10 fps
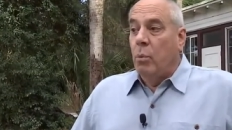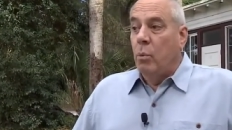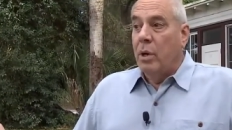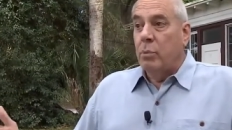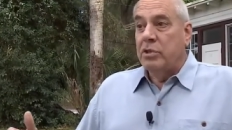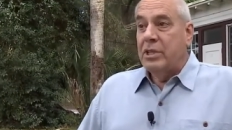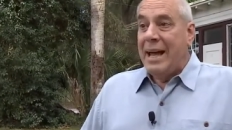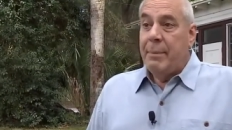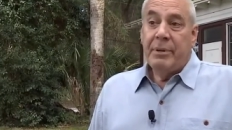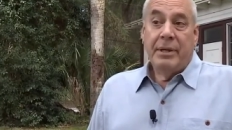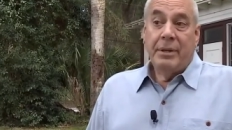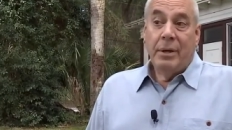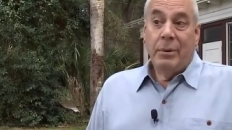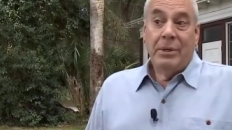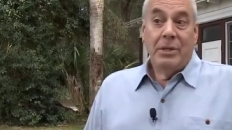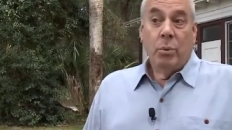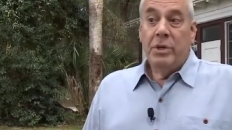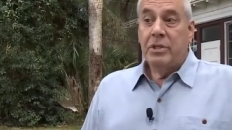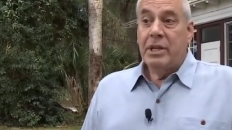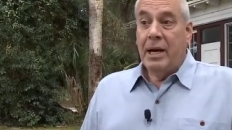What was happening though in the
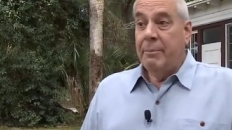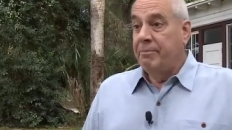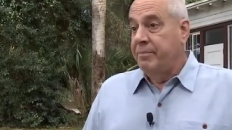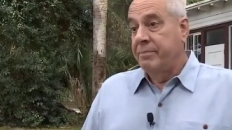wintertime,